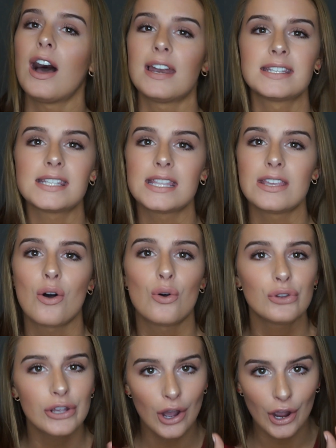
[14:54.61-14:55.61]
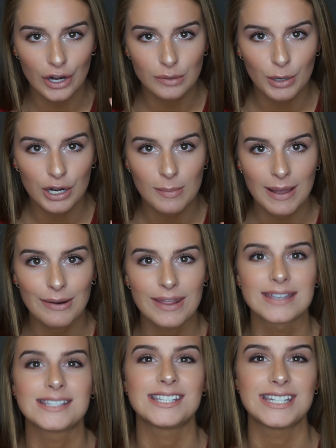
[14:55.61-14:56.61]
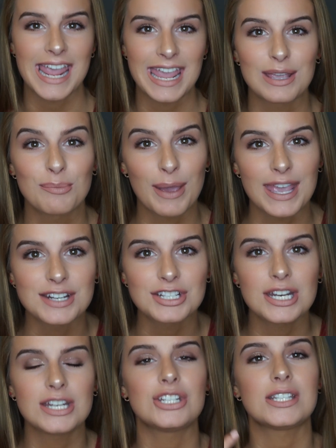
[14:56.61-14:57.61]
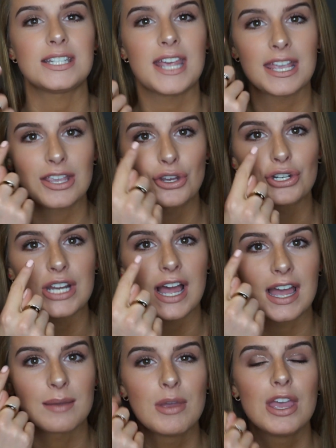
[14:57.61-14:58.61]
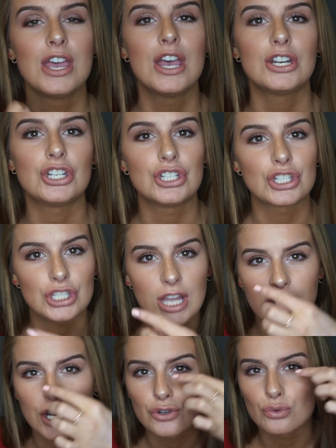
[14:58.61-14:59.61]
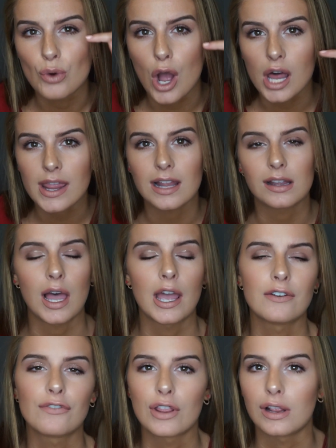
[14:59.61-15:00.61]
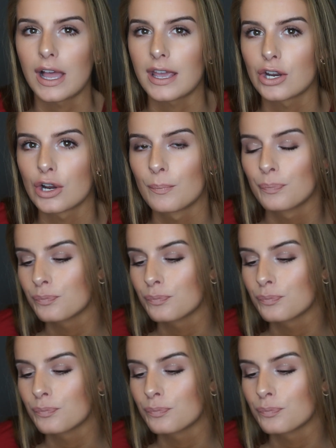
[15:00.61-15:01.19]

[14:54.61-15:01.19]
Honestly, the only hard part about it is staying patient and just taking your time to just kind of draw that line for the liner.